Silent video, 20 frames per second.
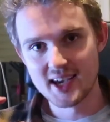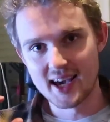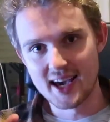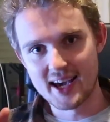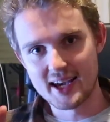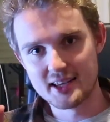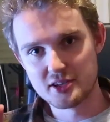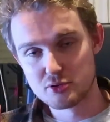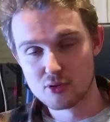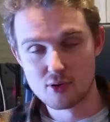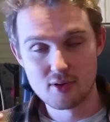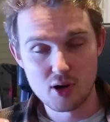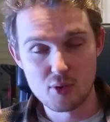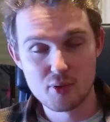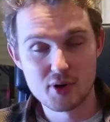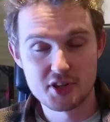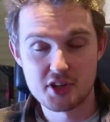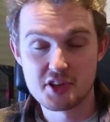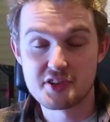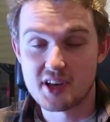and you know, I
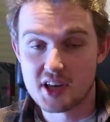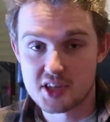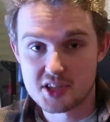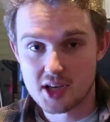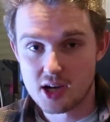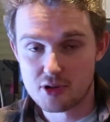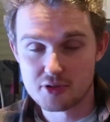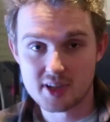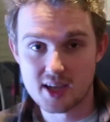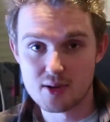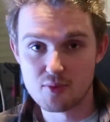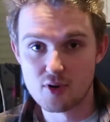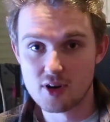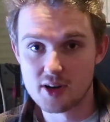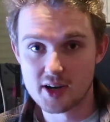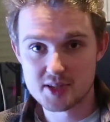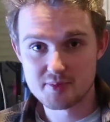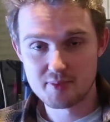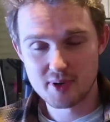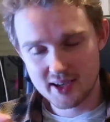wanted to test how the game
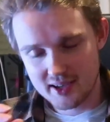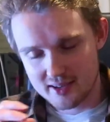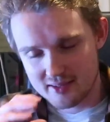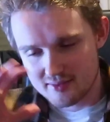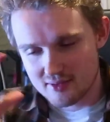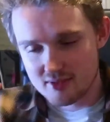worked, but